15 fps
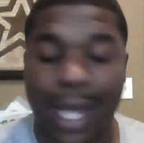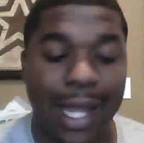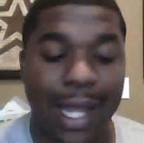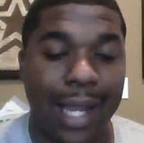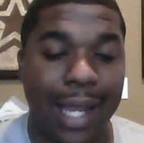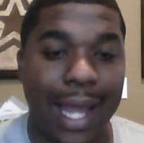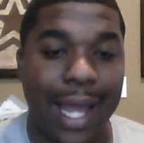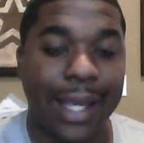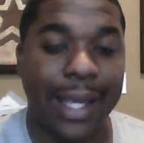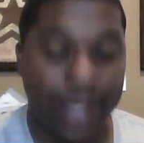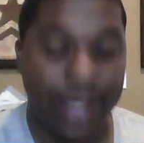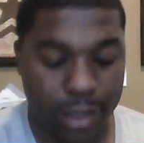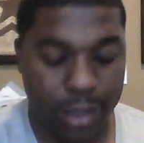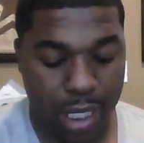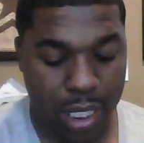I like
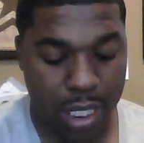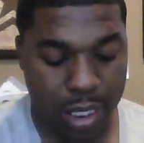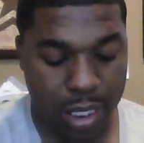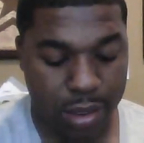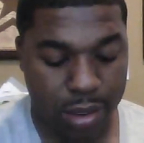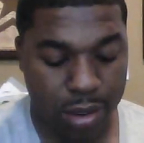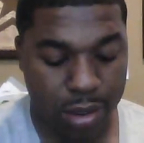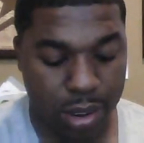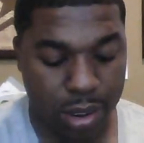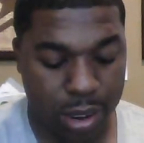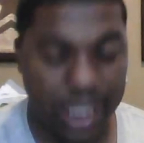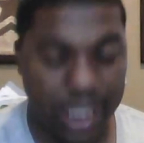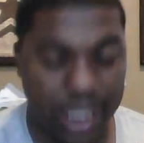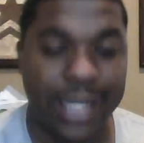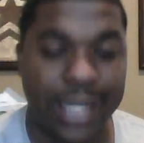it.
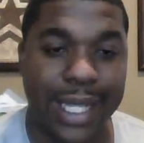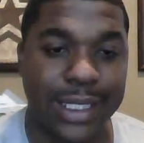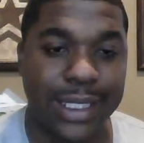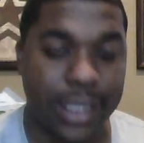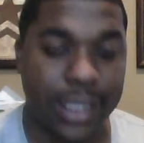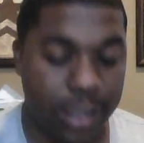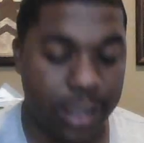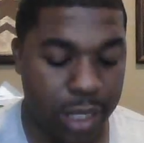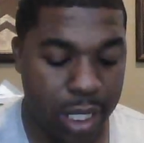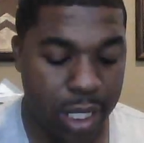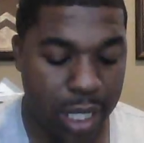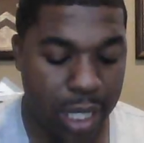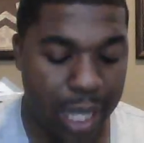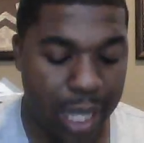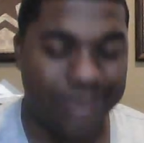Good addition.
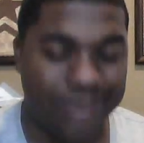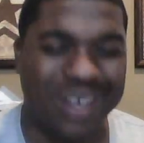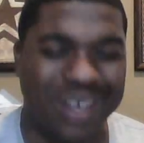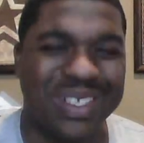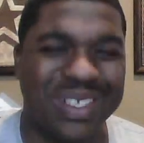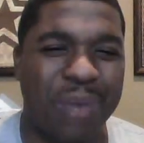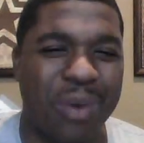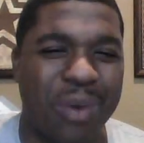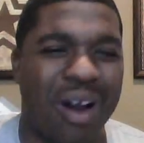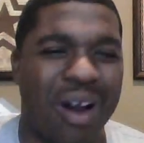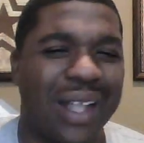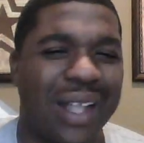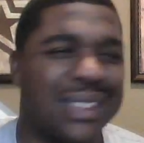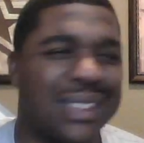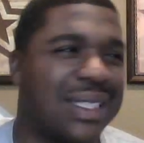You know, some people
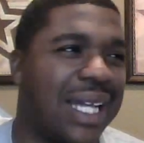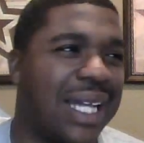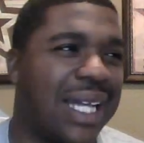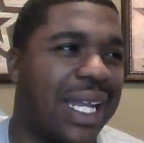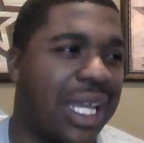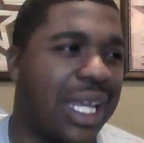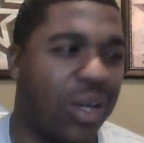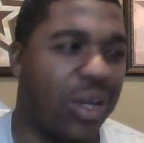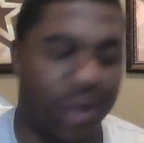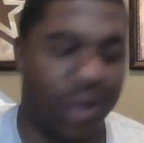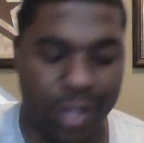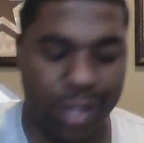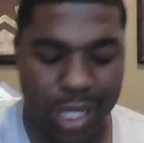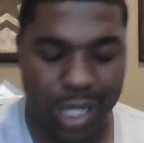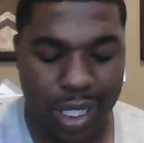call it slutty
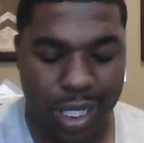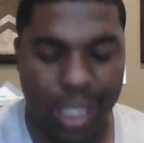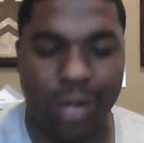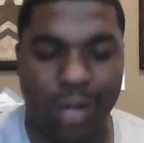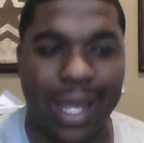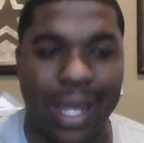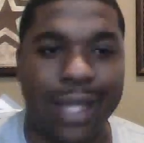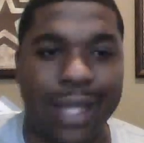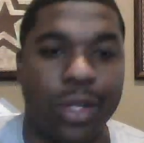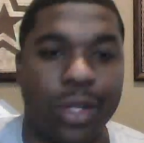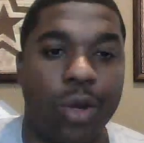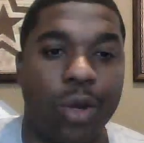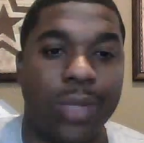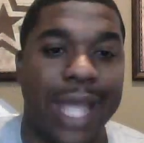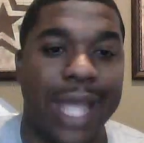or, you know, like a
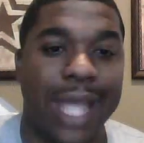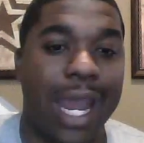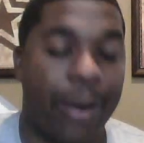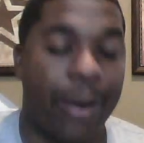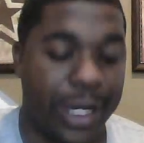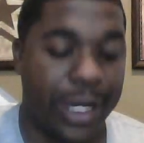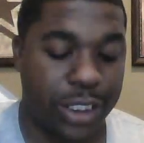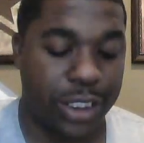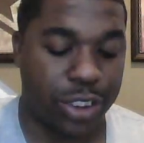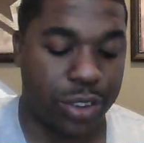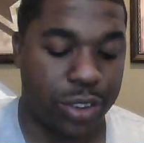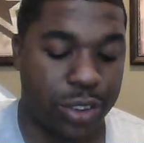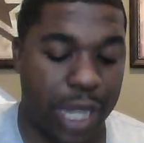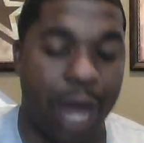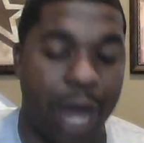dude with the
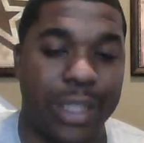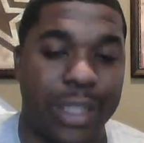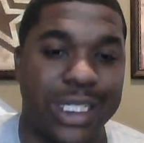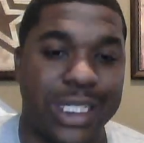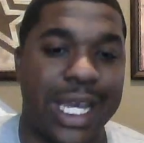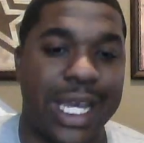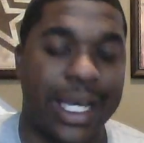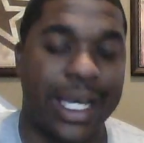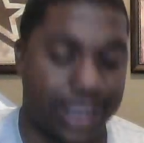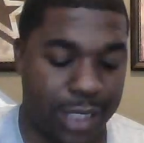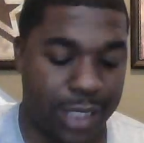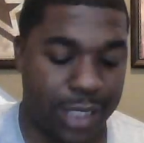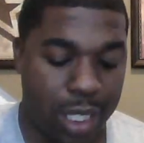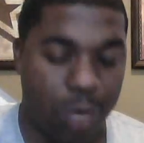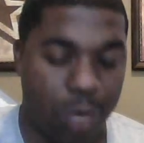hairy chest
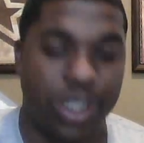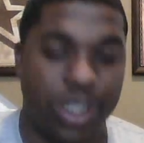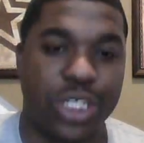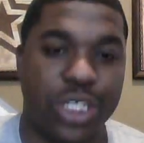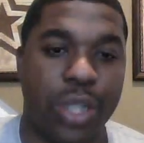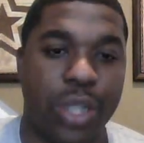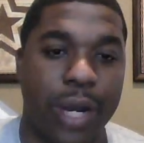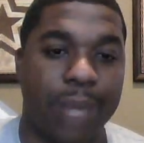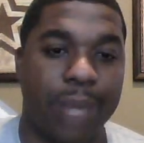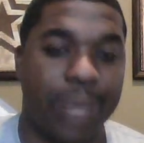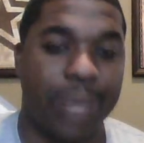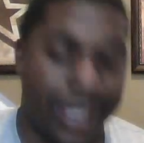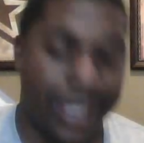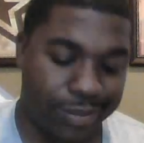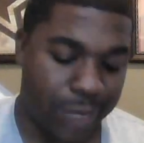with his shirt
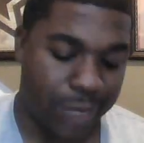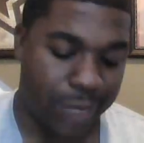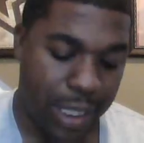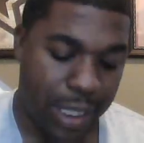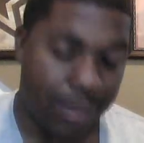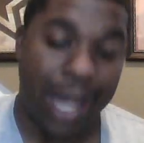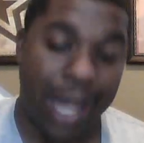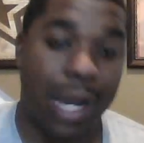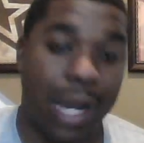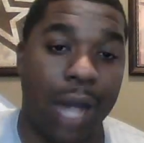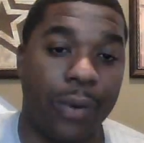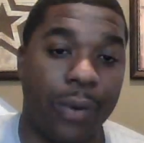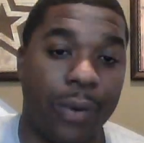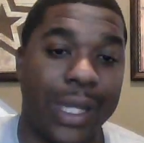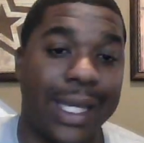unbuttoned. I
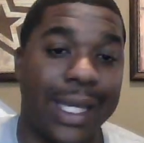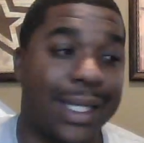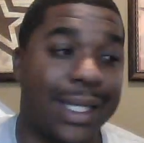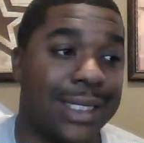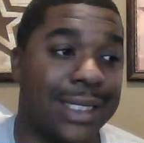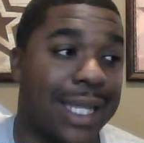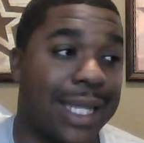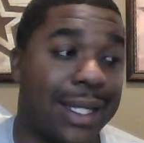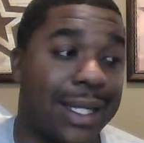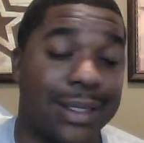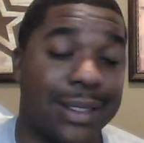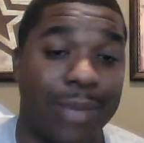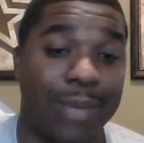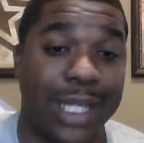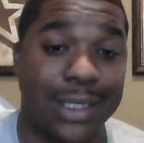don't really get this out of this.
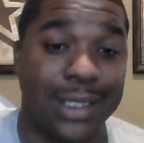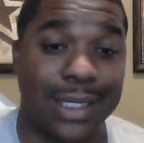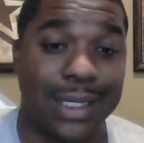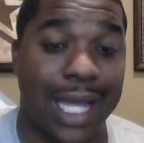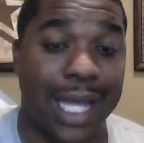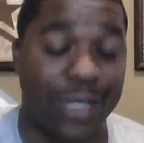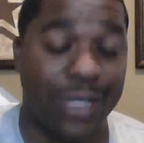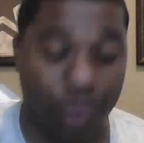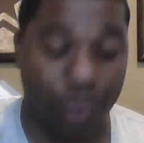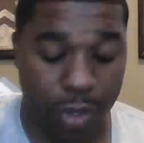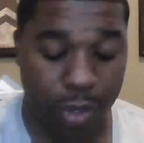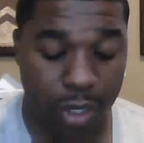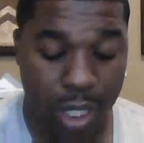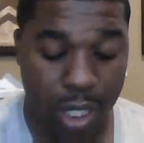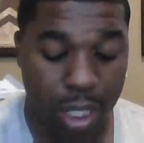I mean, this is nice
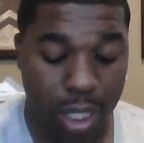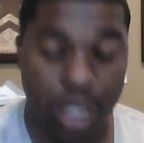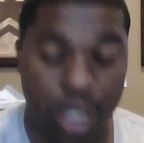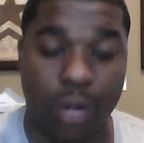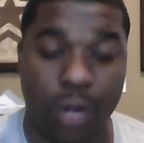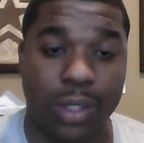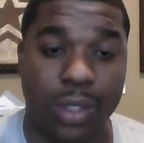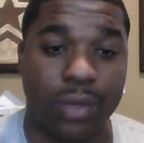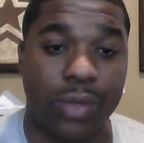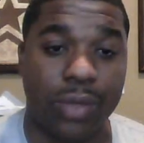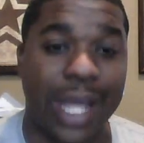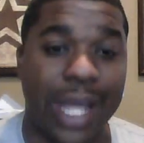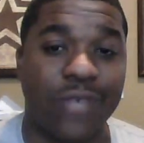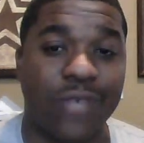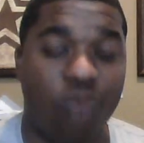for, you know, a
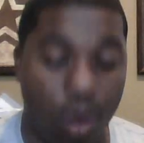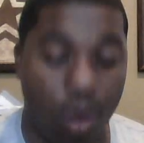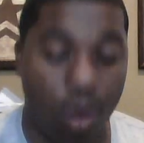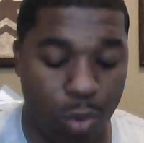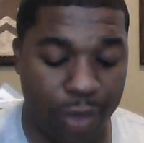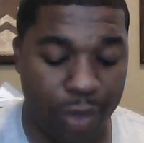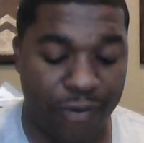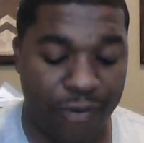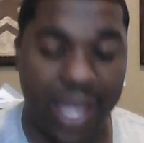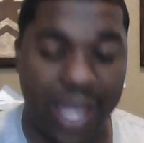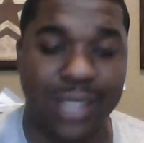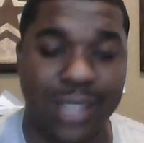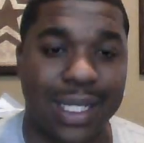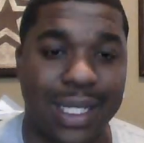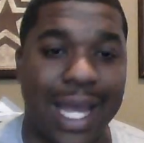nice formal
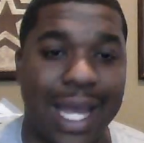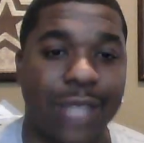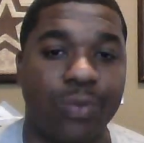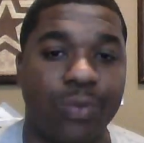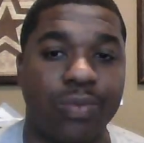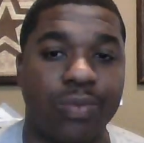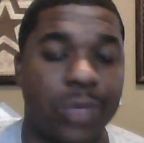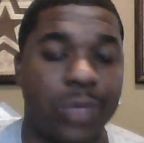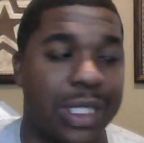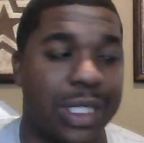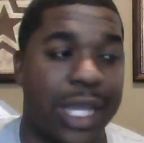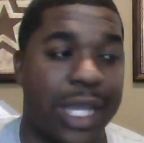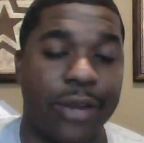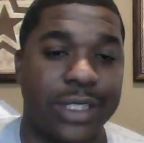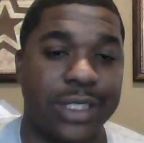event. It's a nice
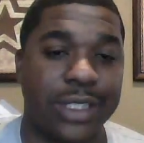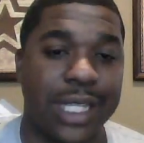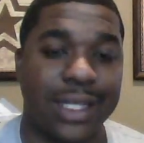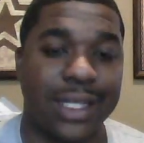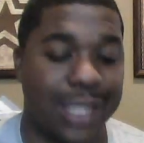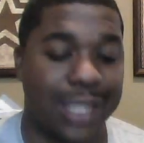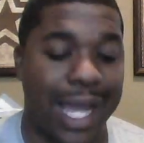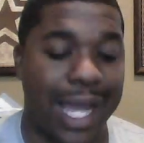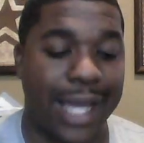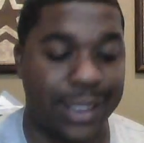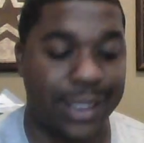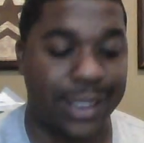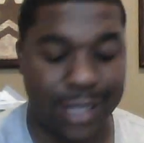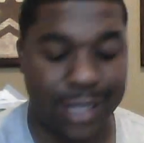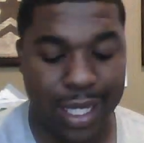dinner scent. It's a
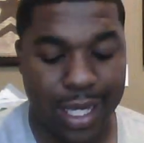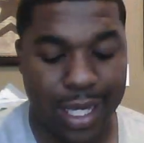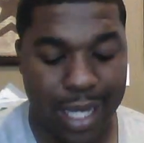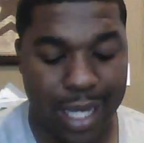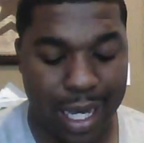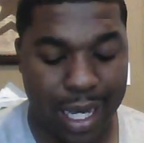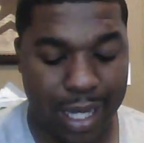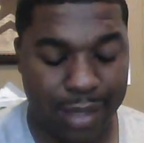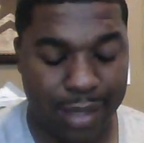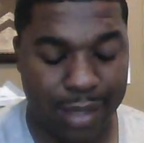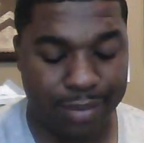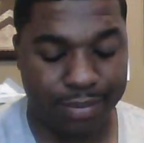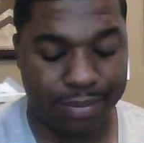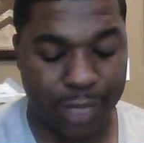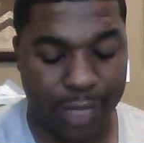nice
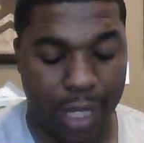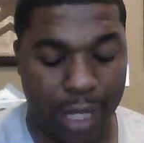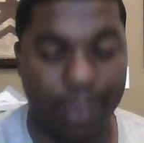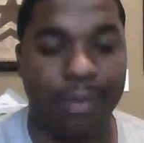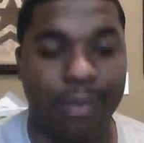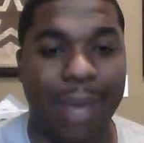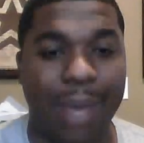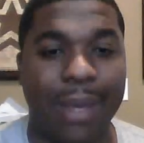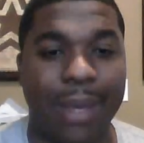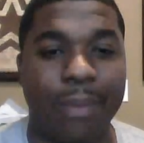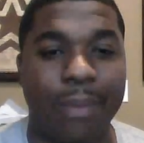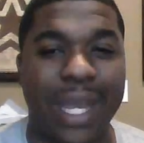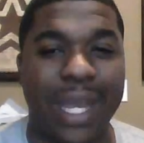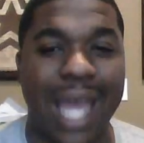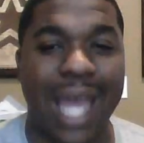you know, maybe a
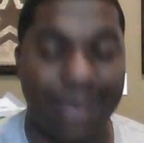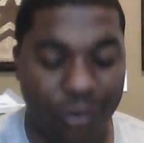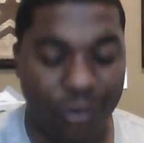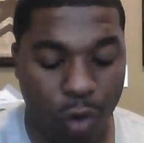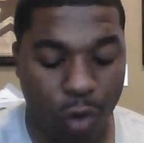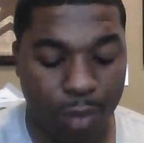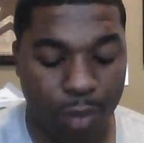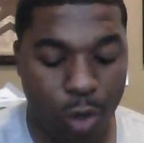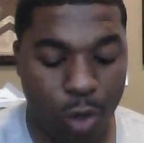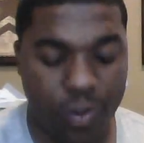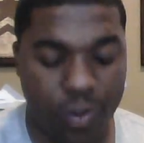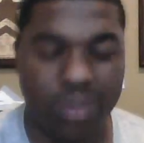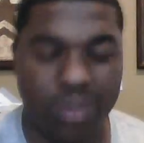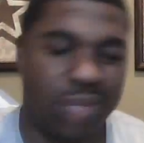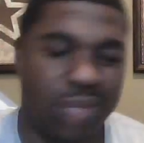bit heavy for a
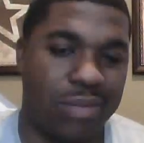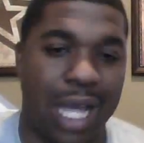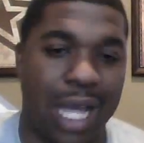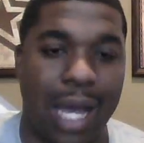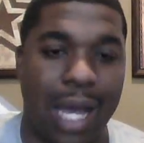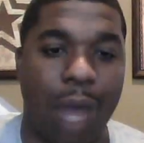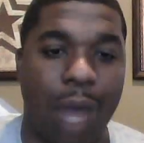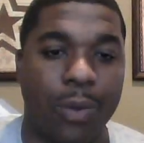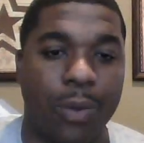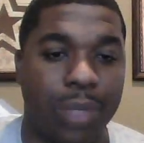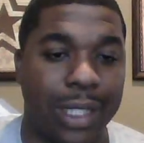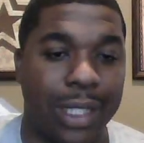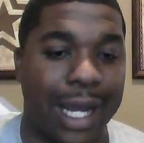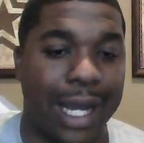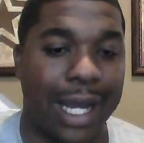movie, but I would
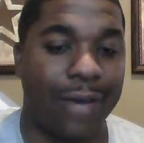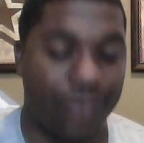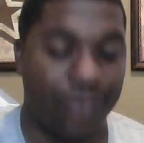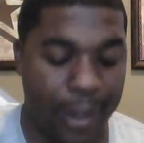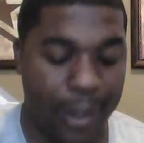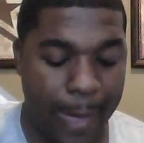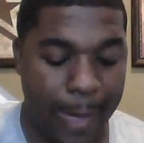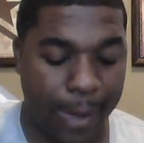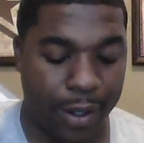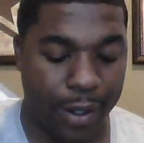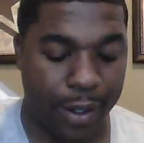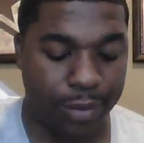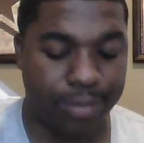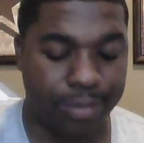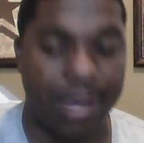pull it off. You
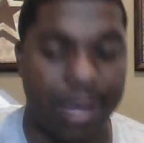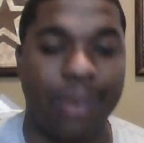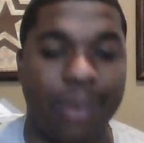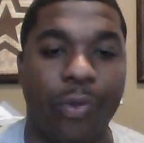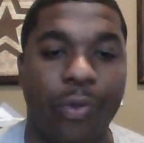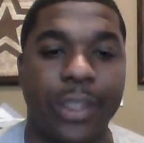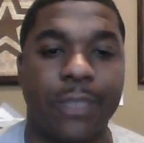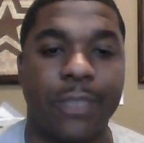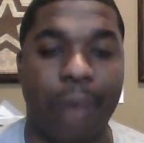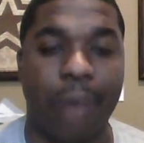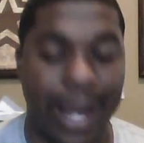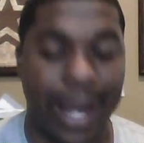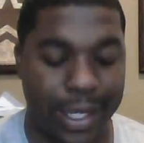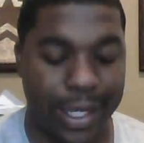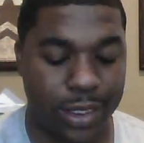know, maybe 3
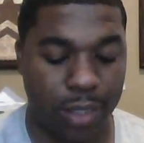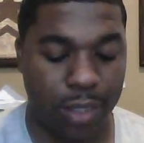sprays.